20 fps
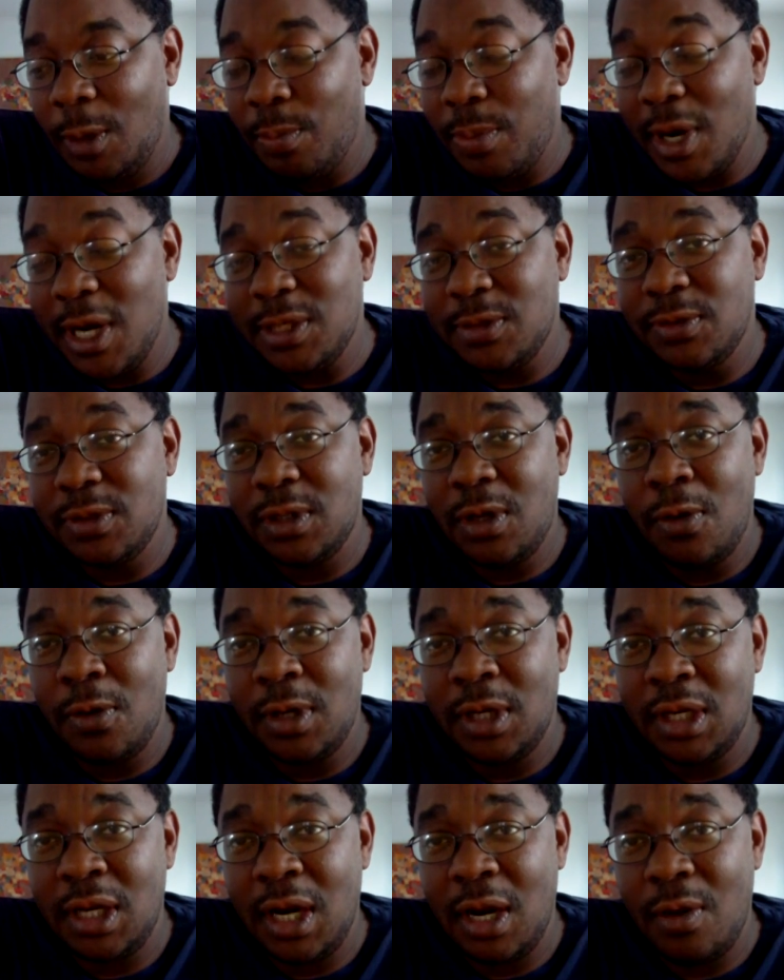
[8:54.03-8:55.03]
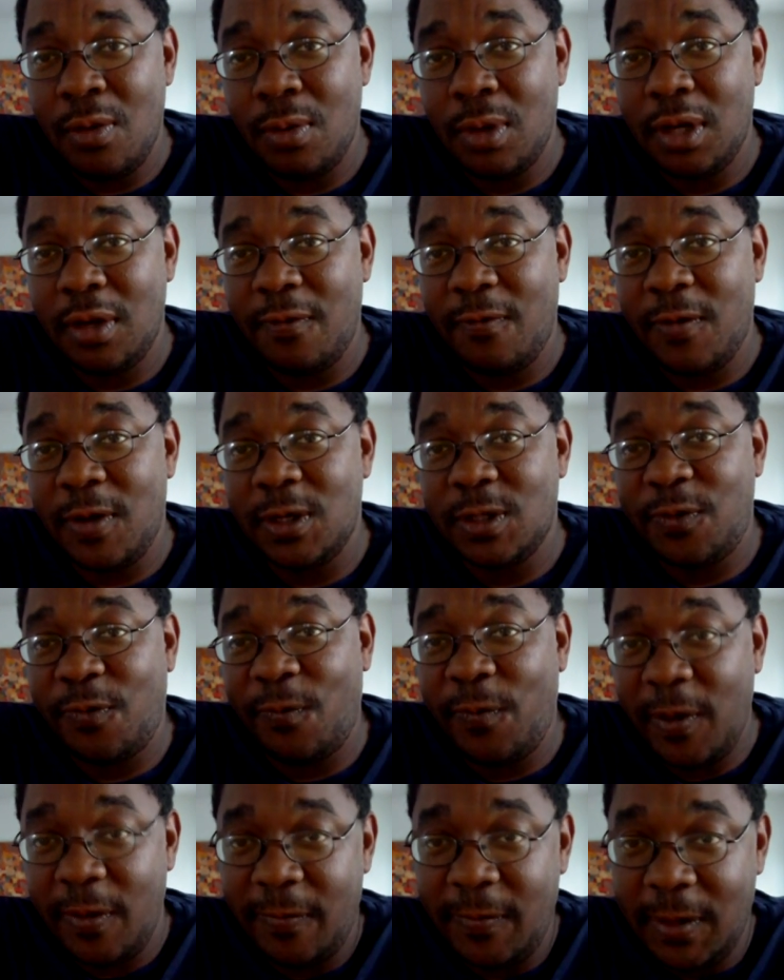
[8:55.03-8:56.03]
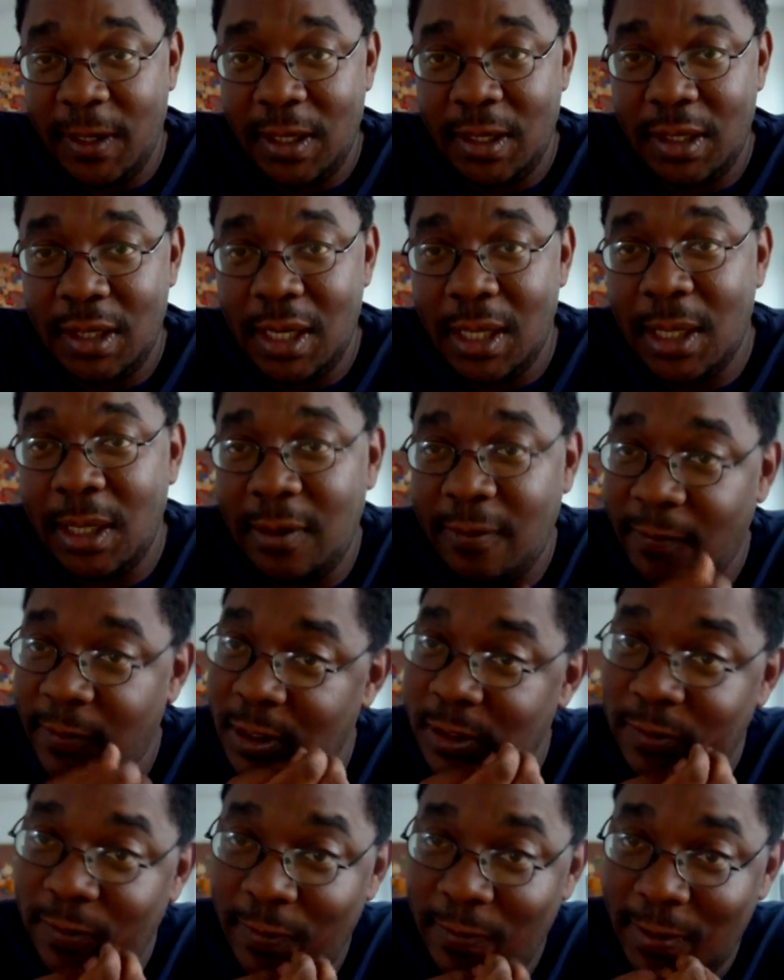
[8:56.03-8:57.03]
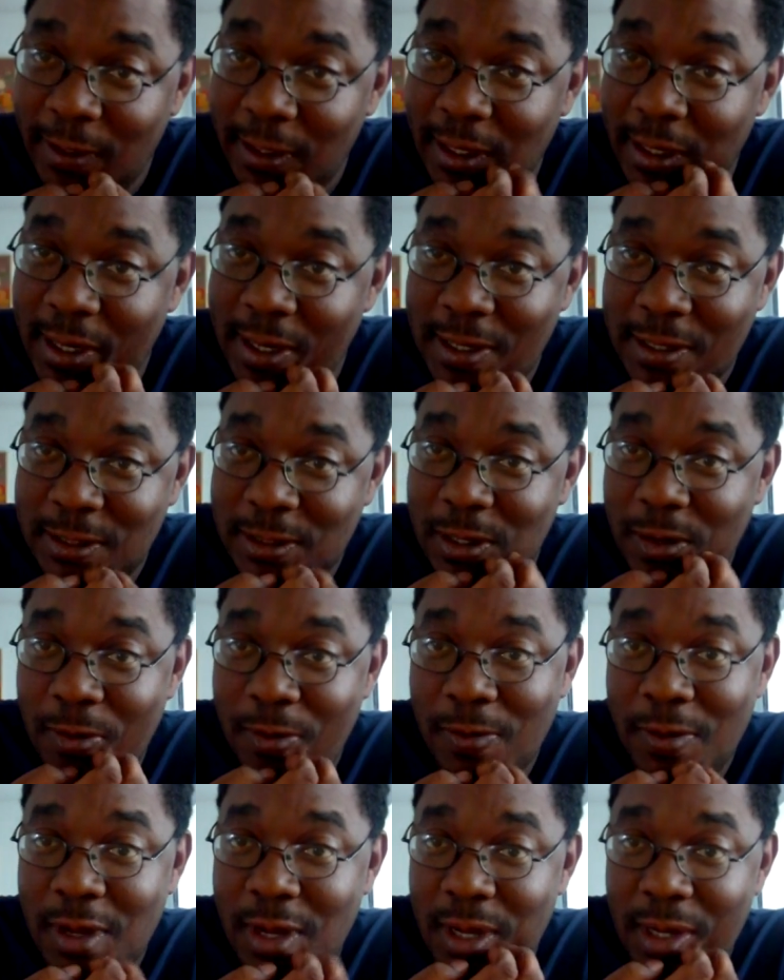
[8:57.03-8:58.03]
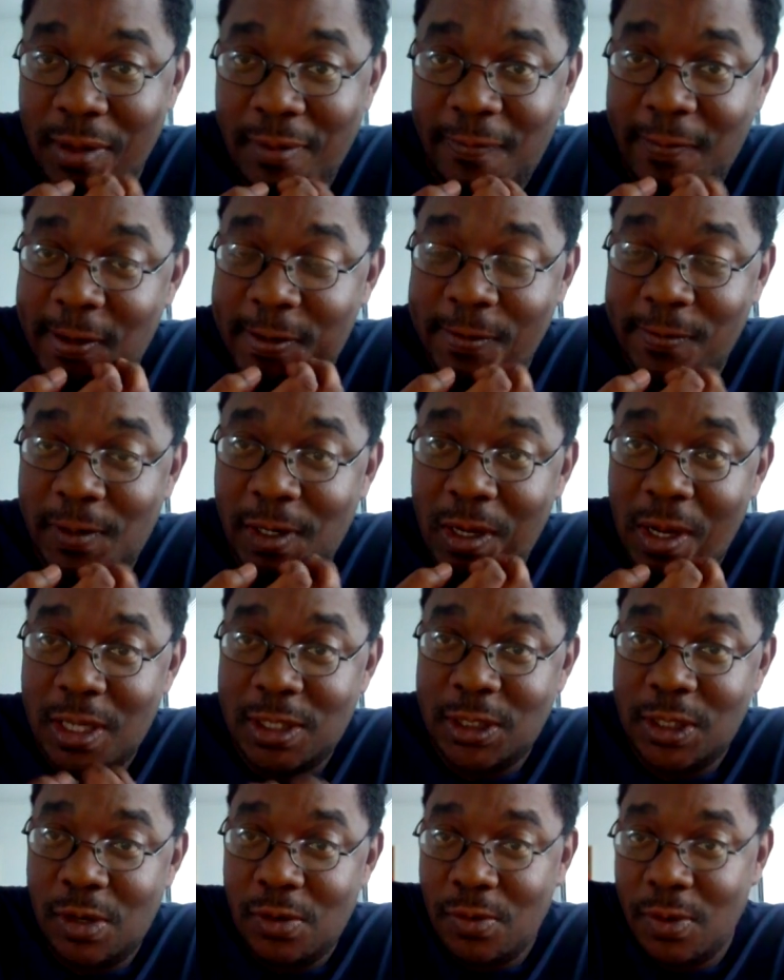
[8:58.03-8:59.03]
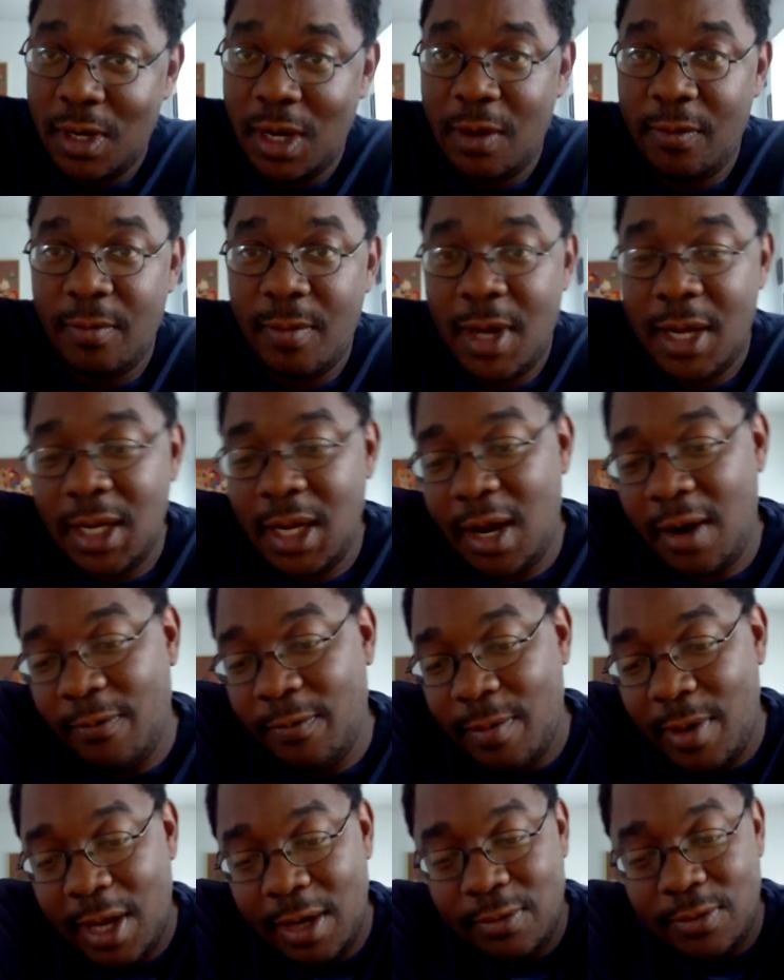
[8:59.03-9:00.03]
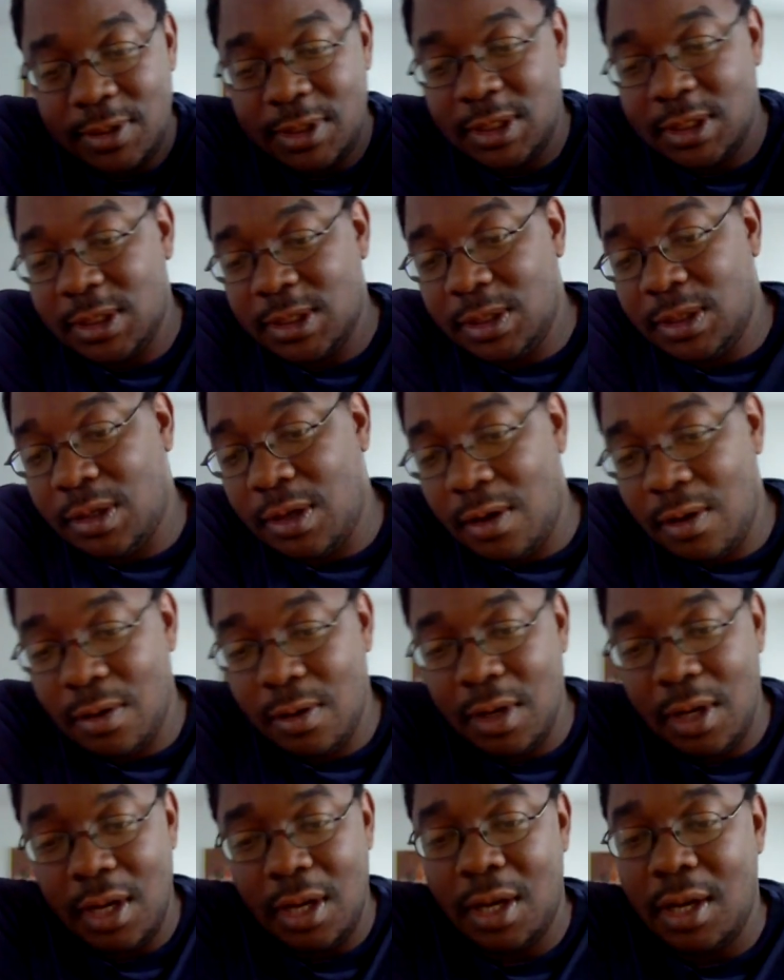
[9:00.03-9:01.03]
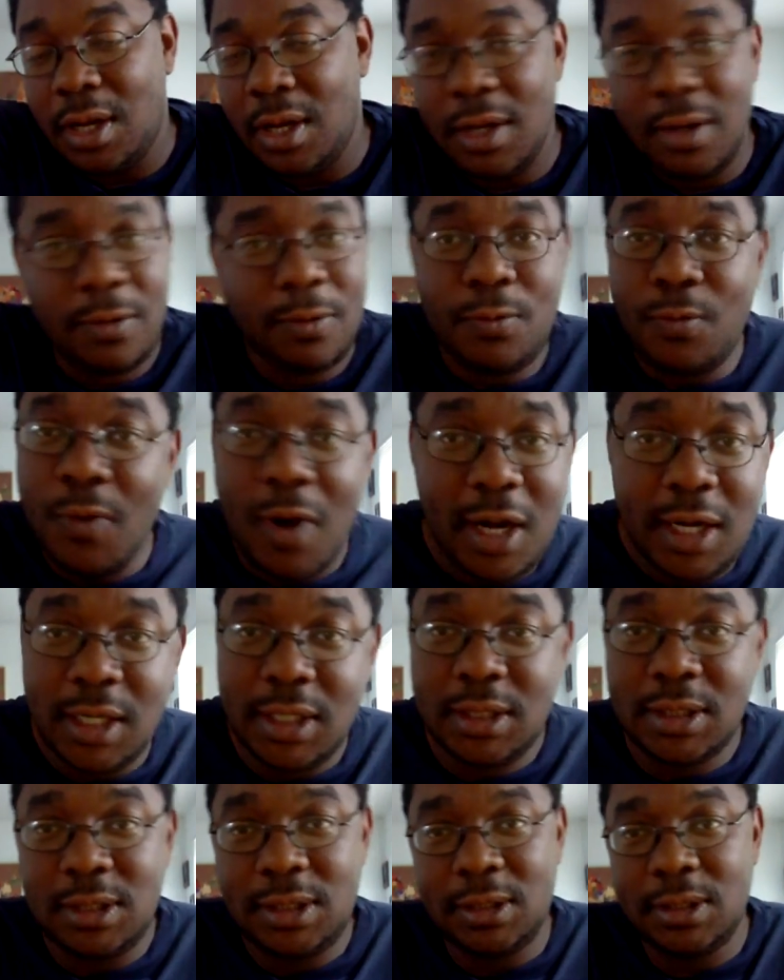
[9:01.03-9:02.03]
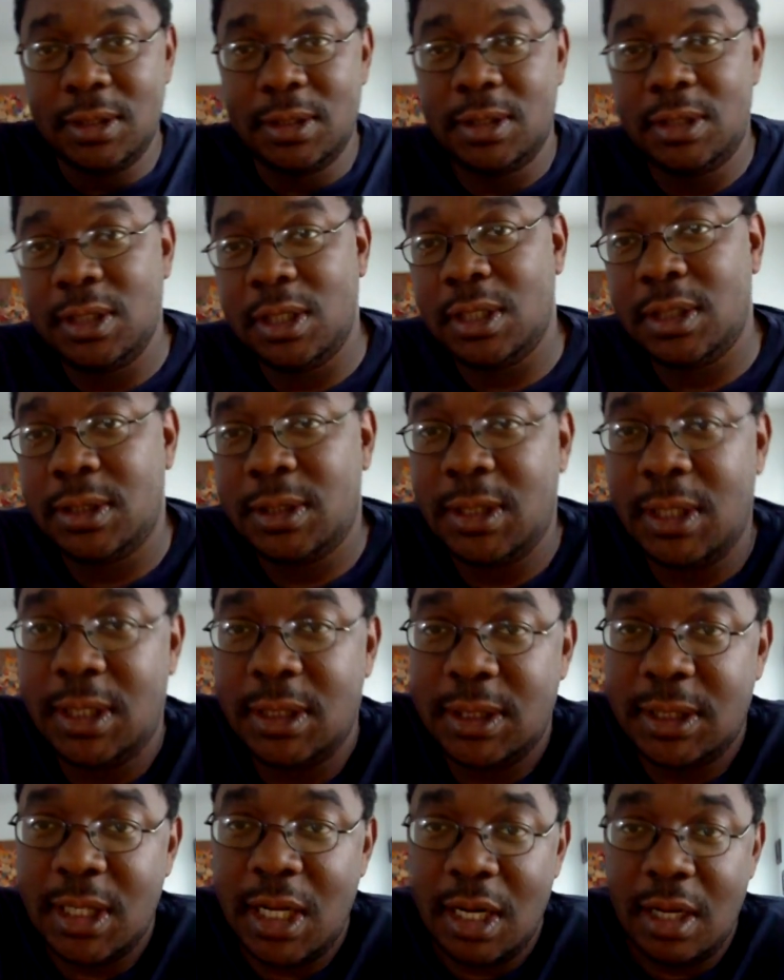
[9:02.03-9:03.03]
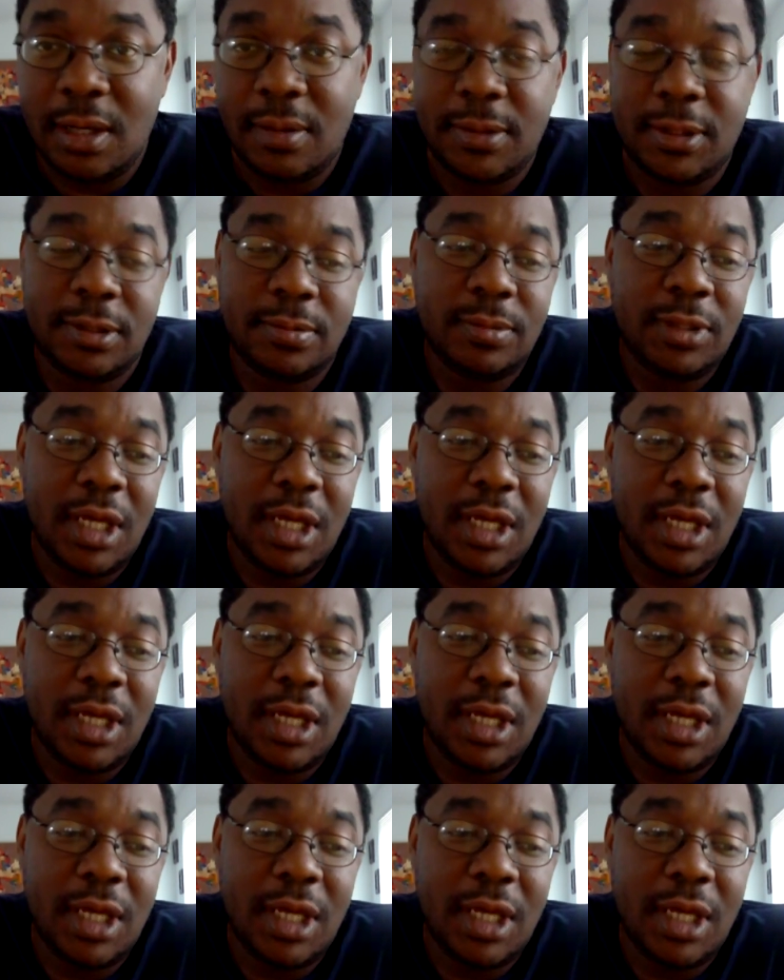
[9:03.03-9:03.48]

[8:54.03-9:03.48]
Press was going in there when the first 50, they let the first 50 in there. So the first video I showed where everybody was just, running to the setups.